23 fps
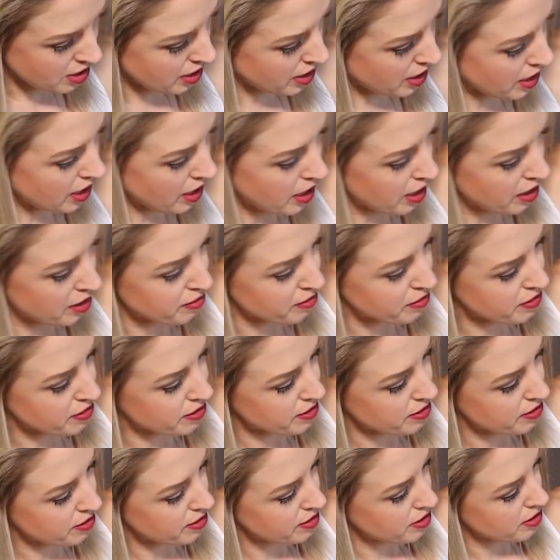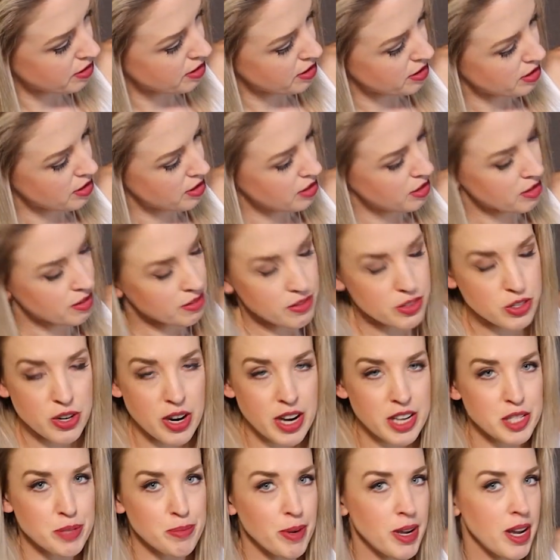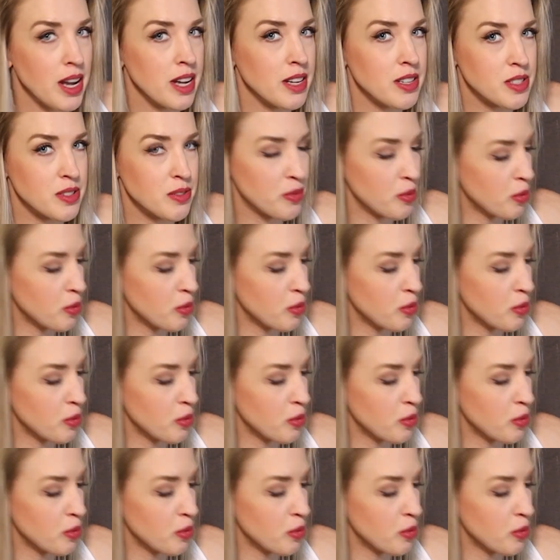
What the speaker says: I have trash bags